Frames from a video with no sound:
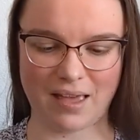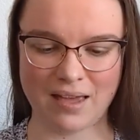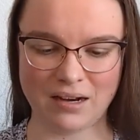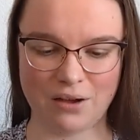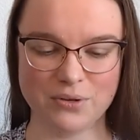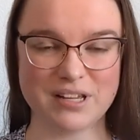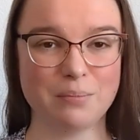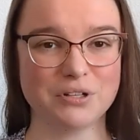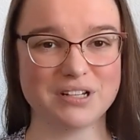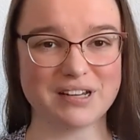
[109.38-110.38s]
and I was
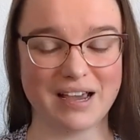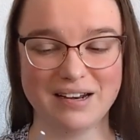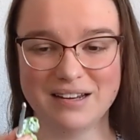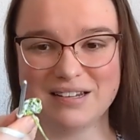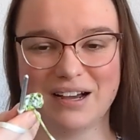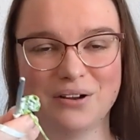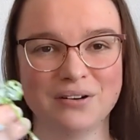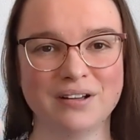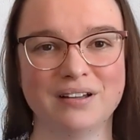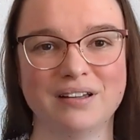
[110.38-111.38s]
able to tighten it
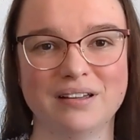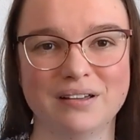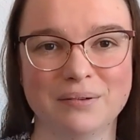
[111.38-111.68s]
down.